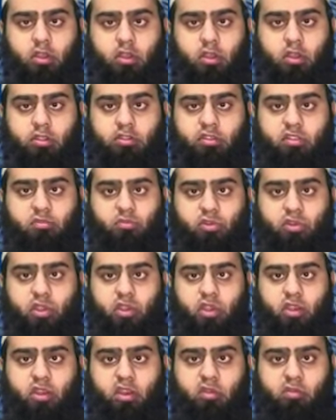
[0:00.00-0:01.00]
Hazrat
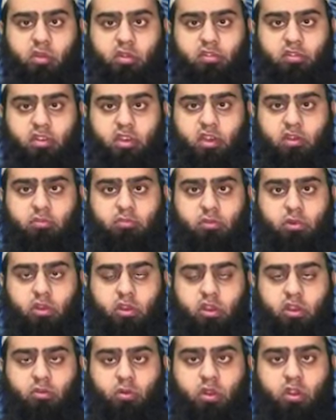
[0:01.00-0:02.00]
Mutakalim Islam
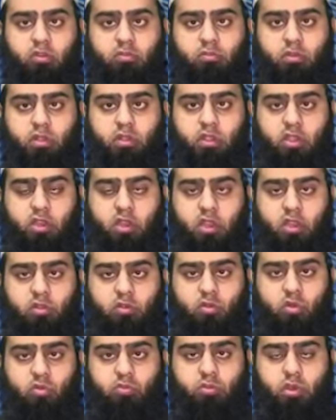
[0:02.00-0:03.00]
Mawlānā Muhammad Ilyas
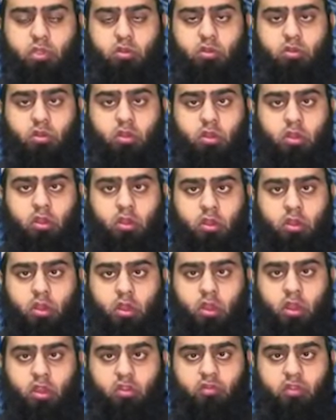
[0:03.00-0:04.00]
Ghumman
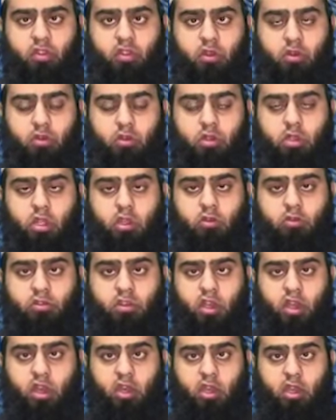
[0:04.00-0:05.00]
Hafidhahullah
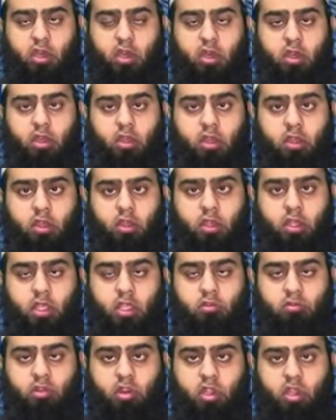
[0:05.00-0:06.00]
Ta'ala
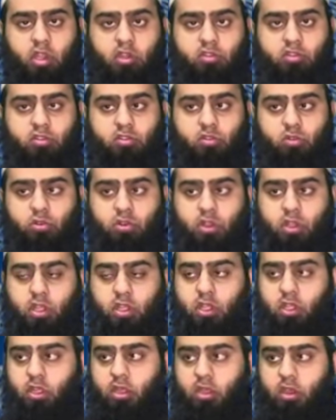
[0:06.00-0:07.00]
in regards to
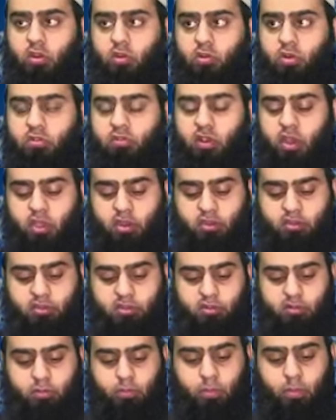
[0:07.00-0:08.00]
the
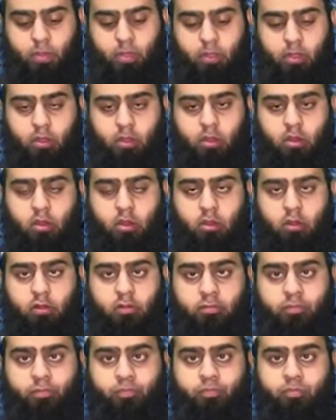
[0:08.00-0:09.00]
coronavirus.
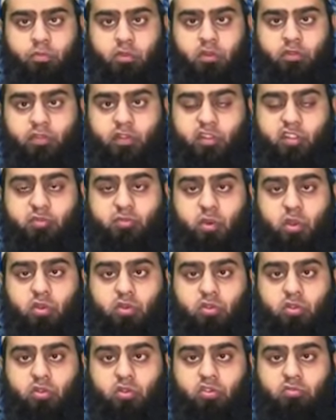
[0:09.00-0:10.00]
The first point
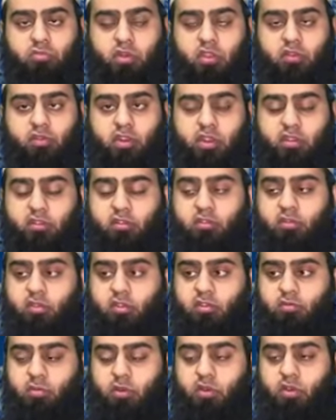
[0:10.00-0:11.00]
to note, my friends,
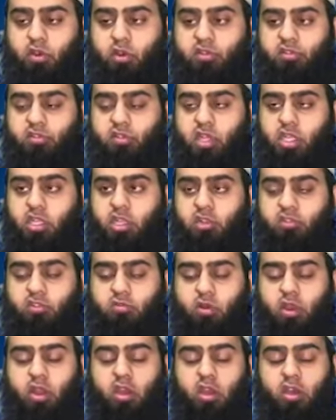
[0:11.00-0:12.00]
is because Allah
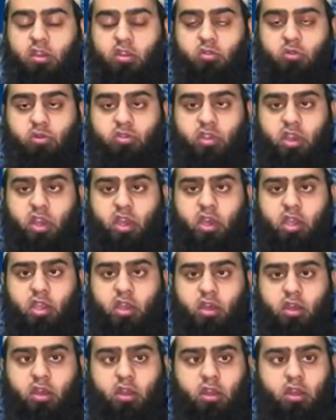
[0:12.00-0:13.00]
subhanahu wa
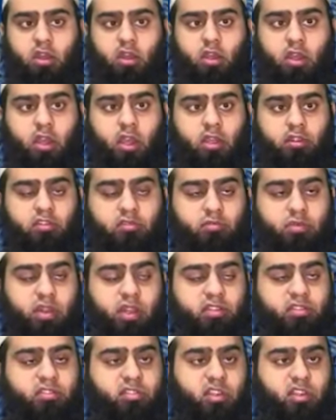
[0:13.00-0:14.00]
ta'ala has
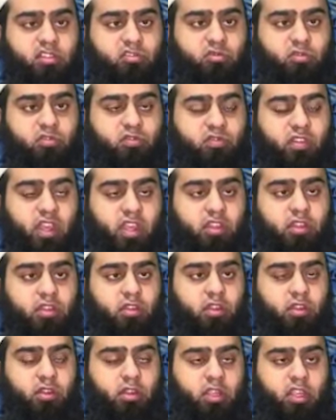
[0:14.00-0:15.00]
blessed us with faith
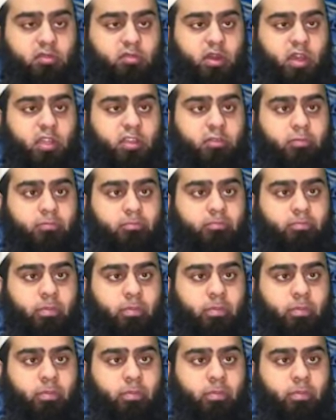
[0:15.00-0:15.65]
and iman,